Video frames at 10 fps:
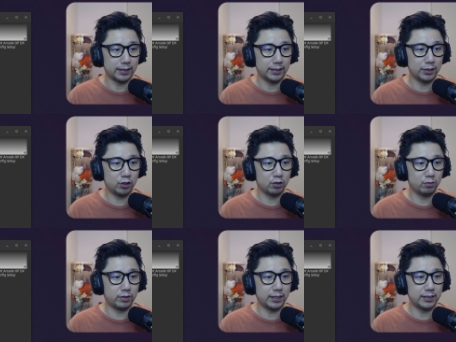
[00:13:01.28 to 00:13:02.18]
initial
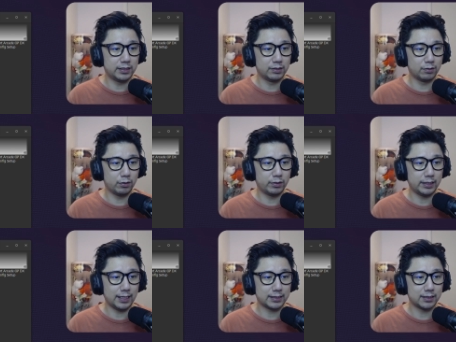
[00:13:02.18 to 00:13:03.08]

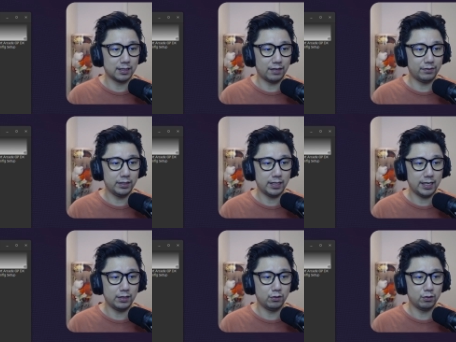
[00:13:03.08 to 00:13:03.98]
d0dx11
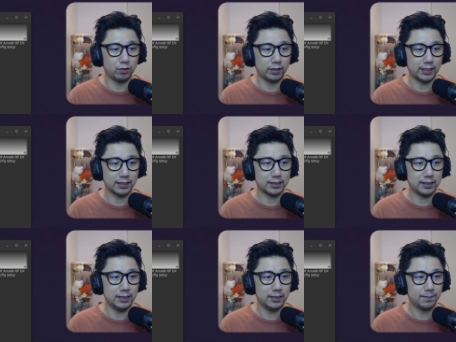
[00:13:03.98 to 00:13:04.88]

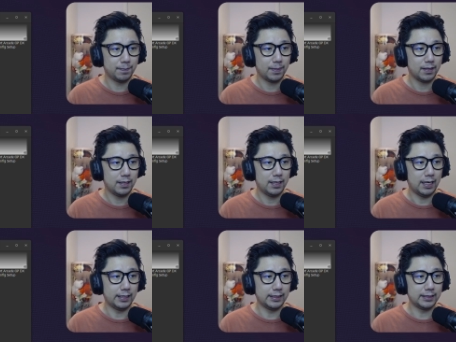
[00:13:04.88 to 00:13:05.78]
nu.exe.
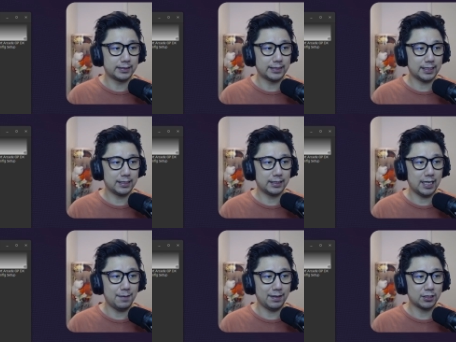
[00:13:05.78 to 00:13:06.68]
And then the second
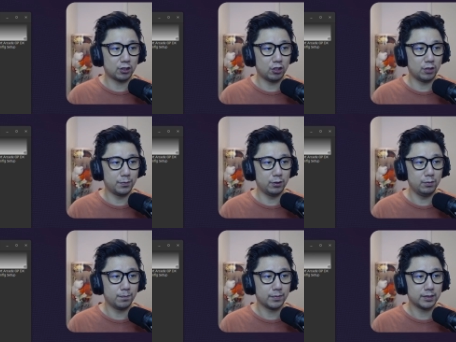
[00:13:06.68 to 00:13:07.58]
game executable,
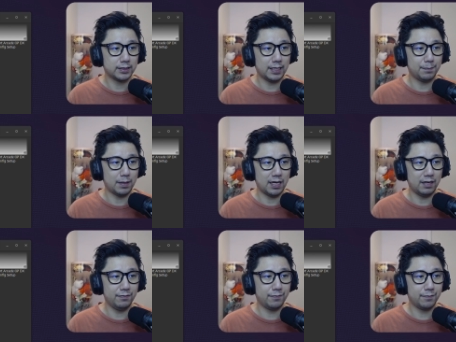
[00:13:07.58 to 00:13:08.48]
same
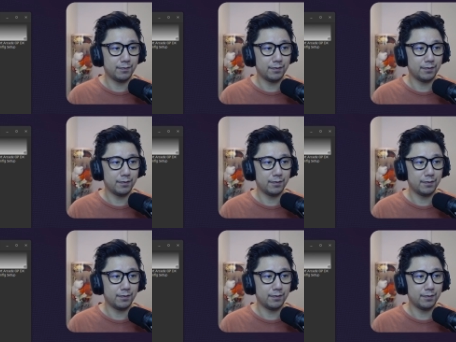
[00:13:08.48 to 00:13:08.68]
path.